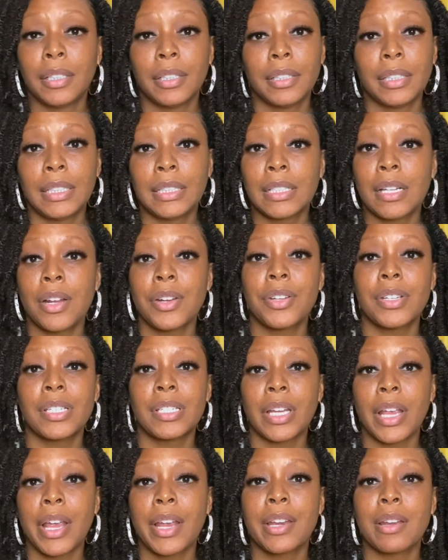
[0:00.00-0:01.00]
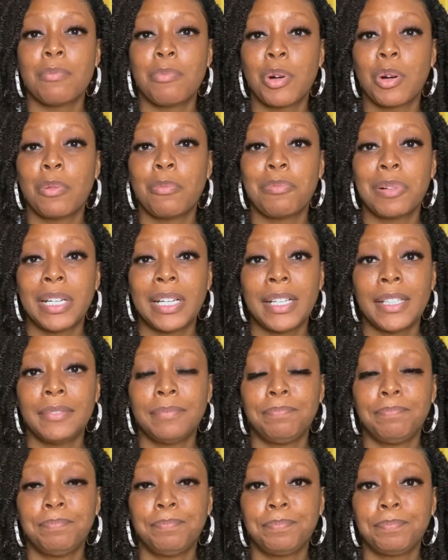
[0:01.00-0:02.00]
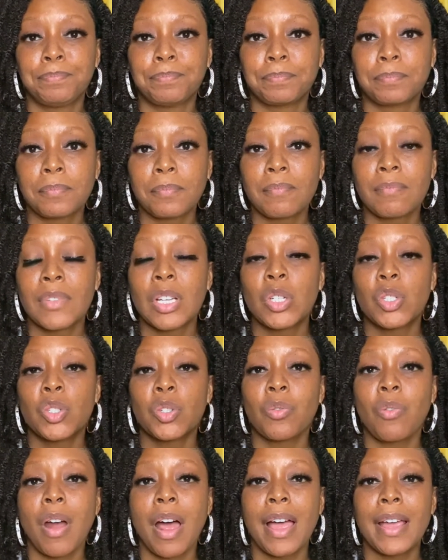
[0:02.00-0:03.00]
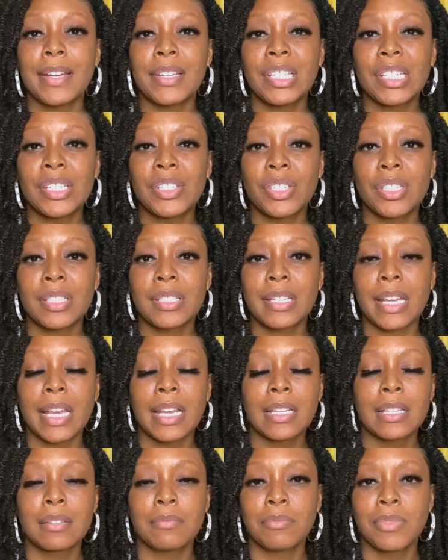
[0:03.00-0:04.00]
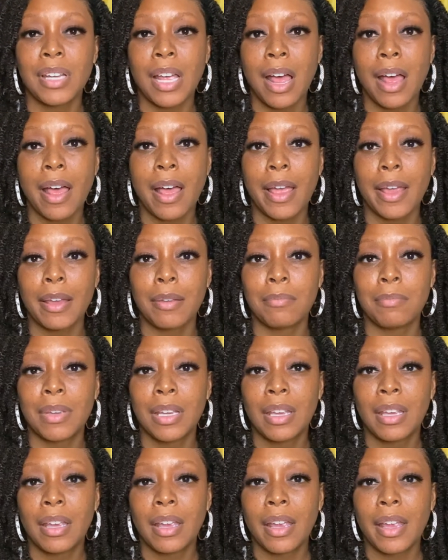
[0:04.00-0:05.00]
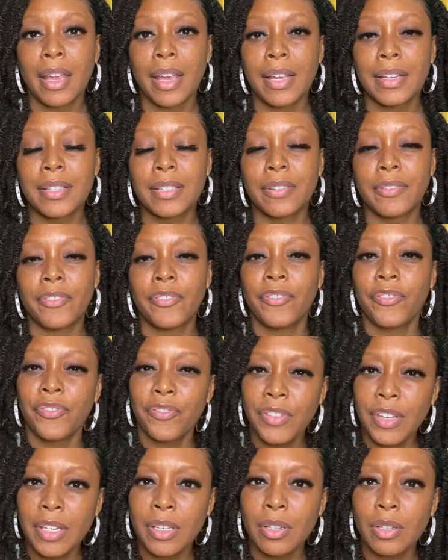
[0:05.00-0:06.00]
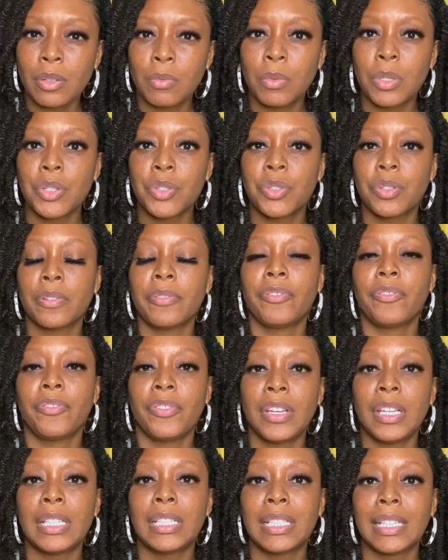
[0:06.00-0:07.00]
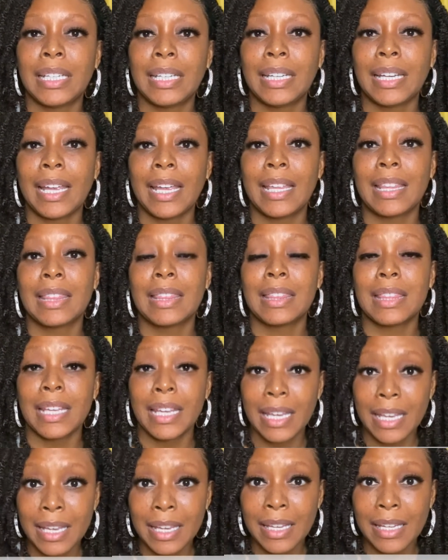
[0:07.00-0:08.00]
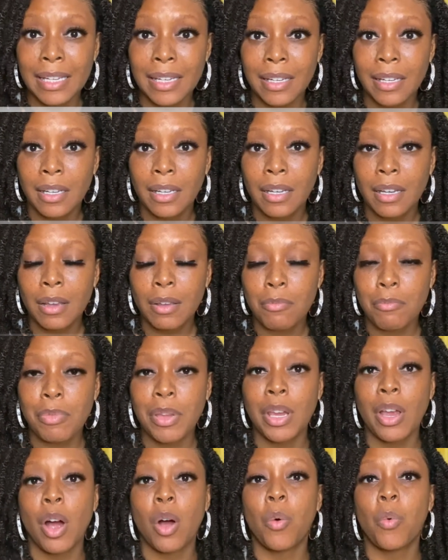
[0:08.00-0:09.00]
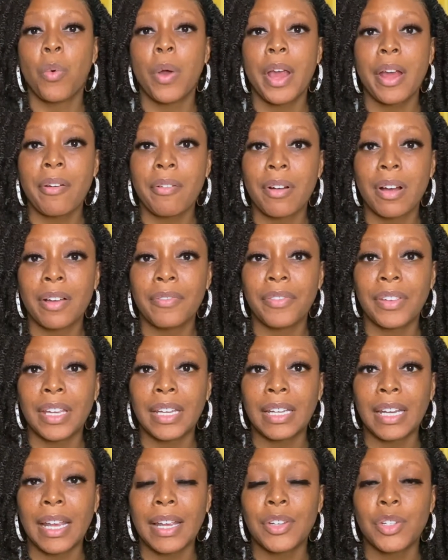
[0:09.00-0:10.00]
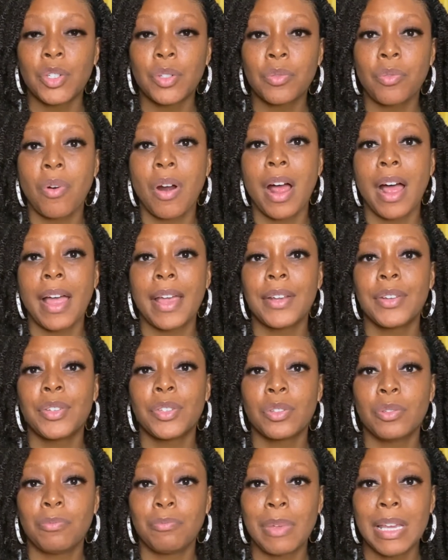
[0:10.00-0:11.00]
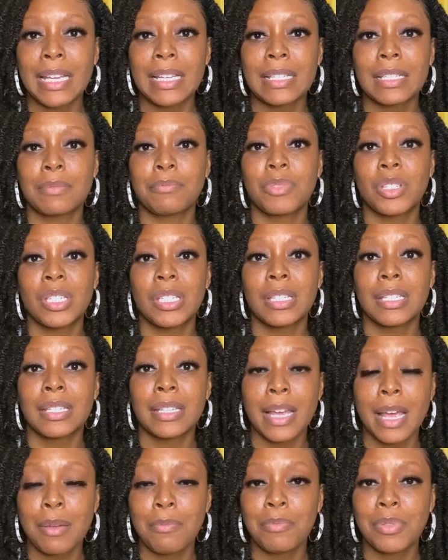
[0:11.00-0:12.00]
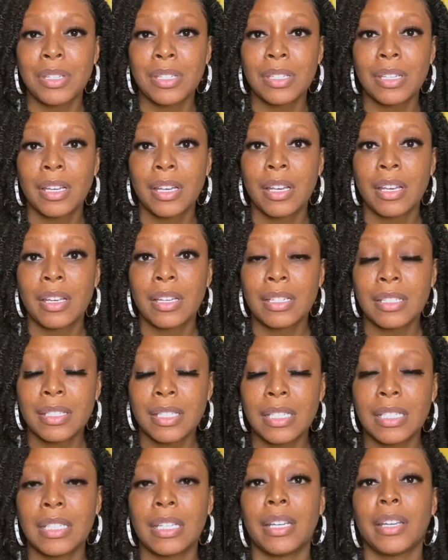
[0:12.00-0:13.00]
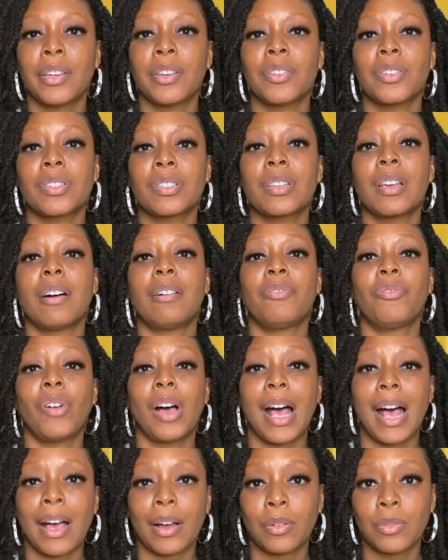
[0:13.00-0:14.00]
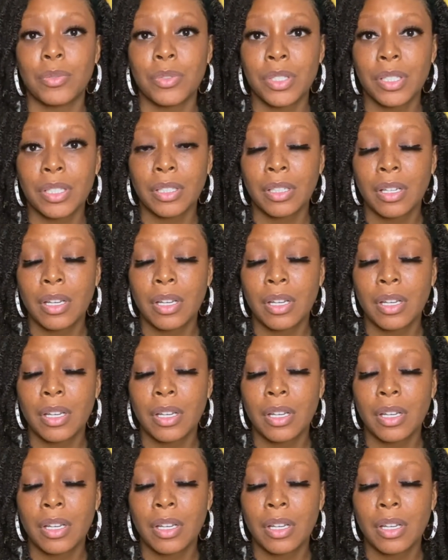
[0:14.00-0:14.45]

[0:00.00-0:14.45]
it's understandable, but try to just take some time and to feel what you're feeling and then be aware of it and try to make some steps to dig yourself out.